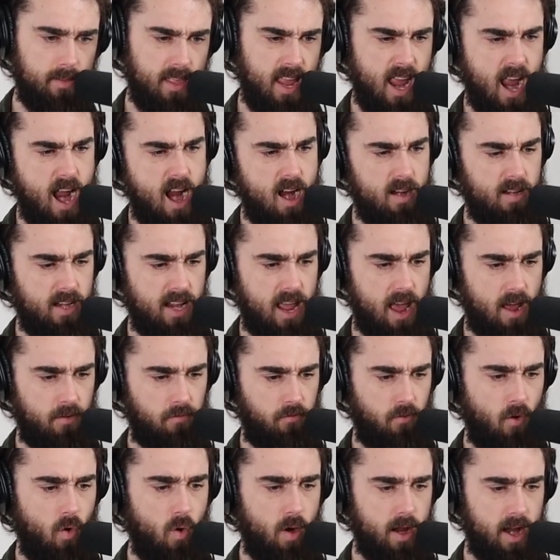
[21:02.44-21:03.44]
They hardly
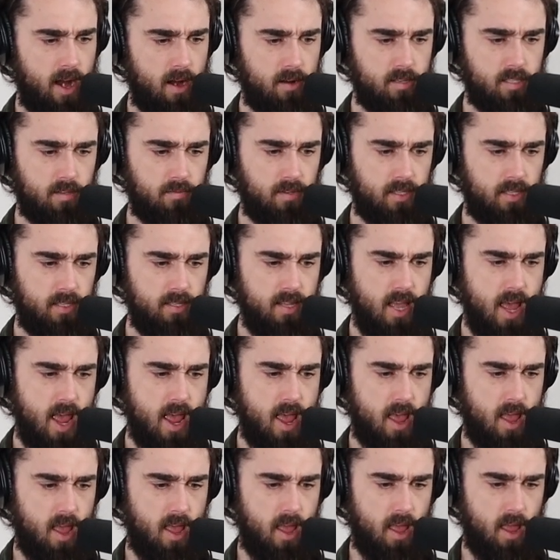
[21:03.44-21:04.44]
had 4 years of it, did
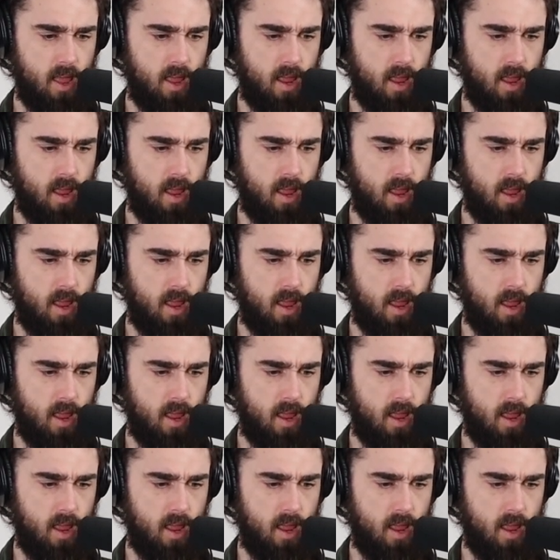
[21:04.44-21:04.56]
they?